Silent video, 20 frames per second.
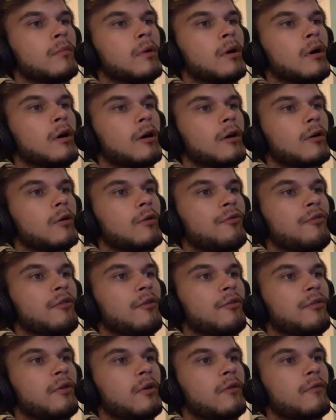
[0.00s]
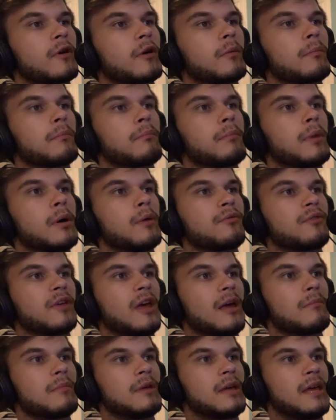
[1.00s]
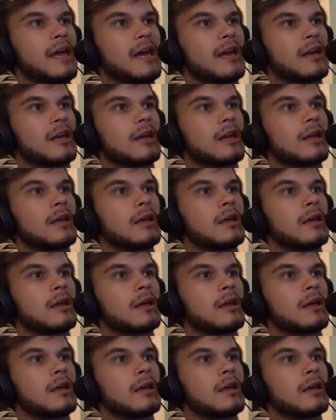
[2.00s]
Heart Gold, Soul Silver, post-game canon.